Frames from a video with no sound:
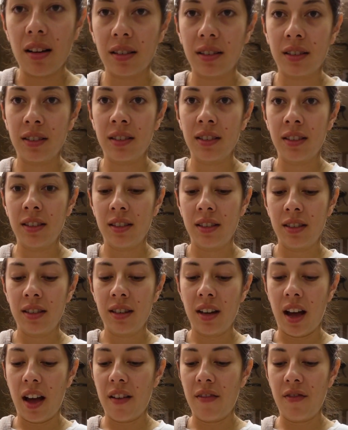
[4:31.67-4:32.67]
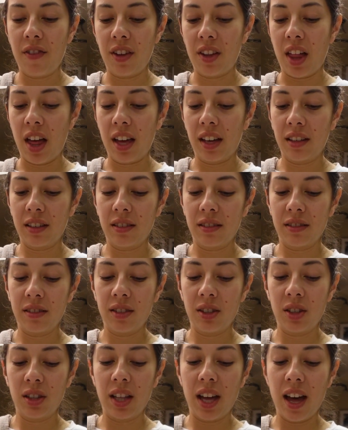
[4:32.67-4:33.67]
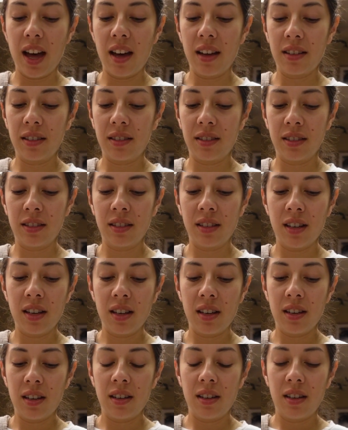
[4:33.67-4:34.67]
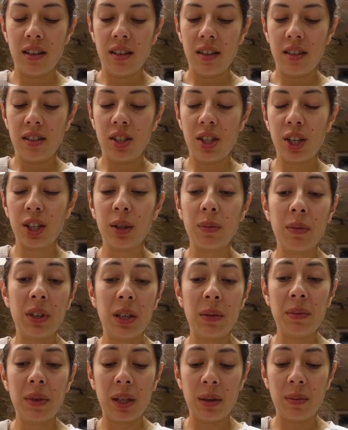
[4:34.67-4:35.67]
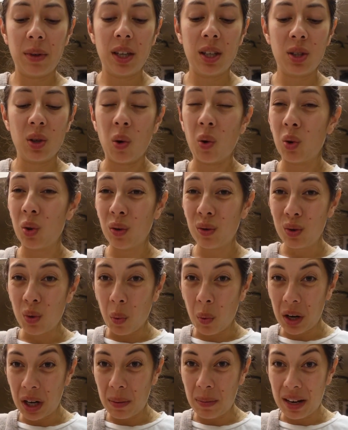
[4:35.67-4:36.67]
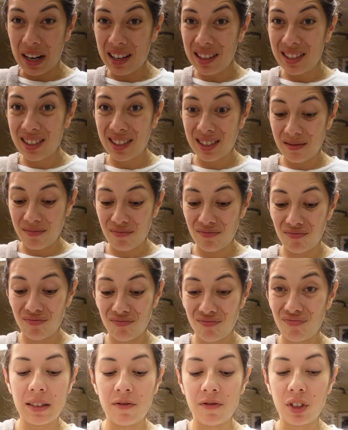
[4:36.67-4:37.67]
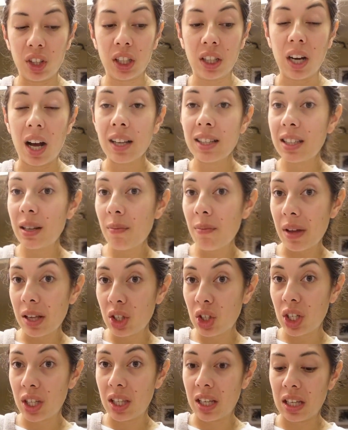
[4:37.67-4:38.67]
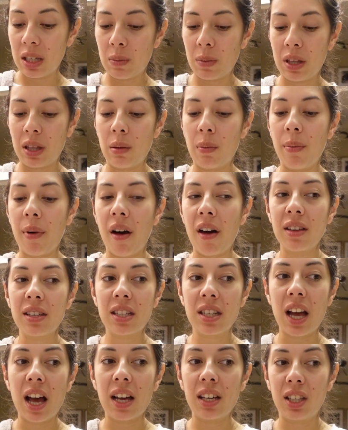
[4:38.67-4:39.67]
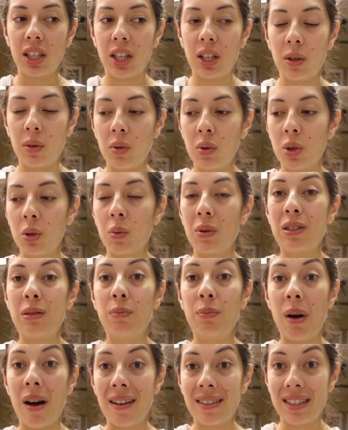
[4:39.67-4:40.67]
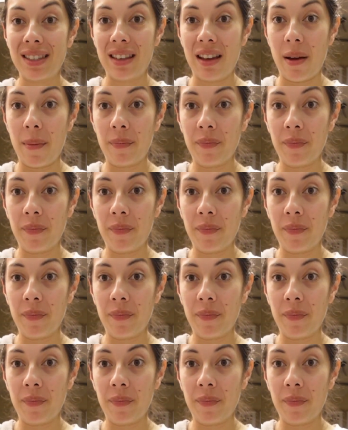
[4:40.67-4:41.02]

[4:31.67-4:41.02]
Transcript: I feel like. So that took me maybe a total of 20 minutes. I forgot to mention this, but the pasta I used was Banza.